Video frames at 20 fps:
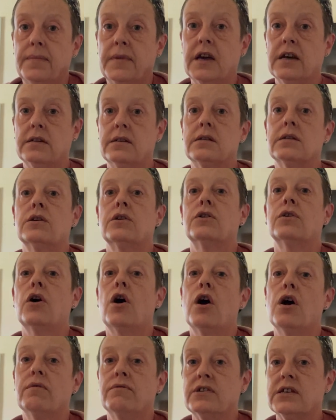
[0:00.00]
until
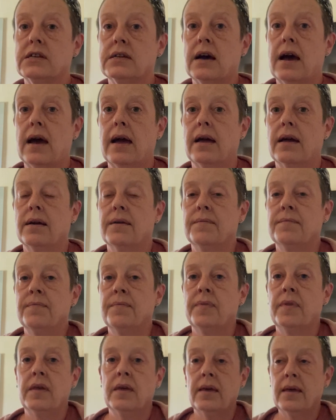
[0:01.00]
harvest day.
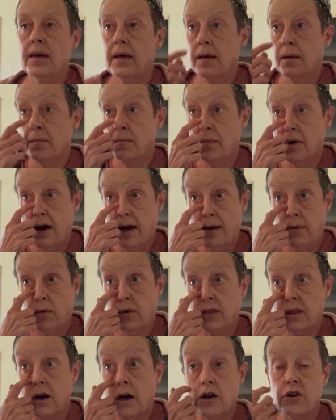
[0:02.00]
But
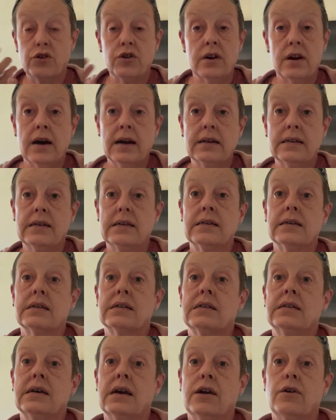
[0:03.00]
with a
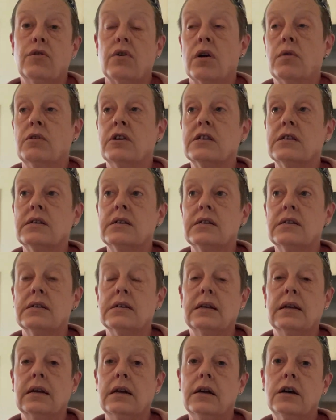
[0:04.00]
196-day growing
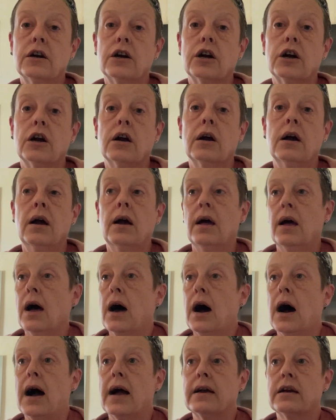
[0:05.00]
season here,
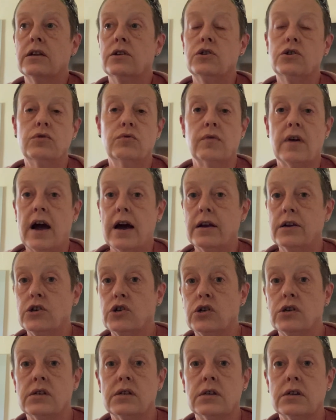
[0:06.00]
I can do
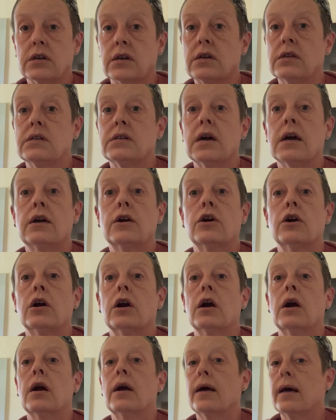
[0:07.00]
radishes in a
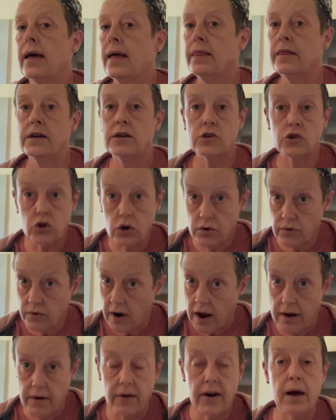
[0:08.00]
container and then turn
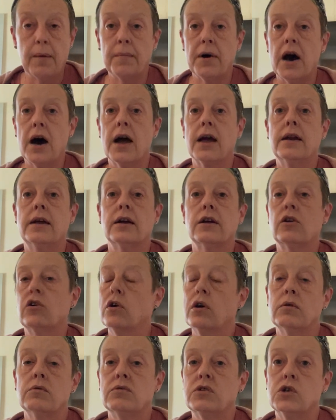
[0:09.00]
right around behind it and
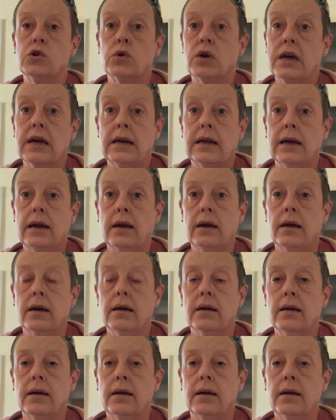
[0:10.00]
grow zucchini.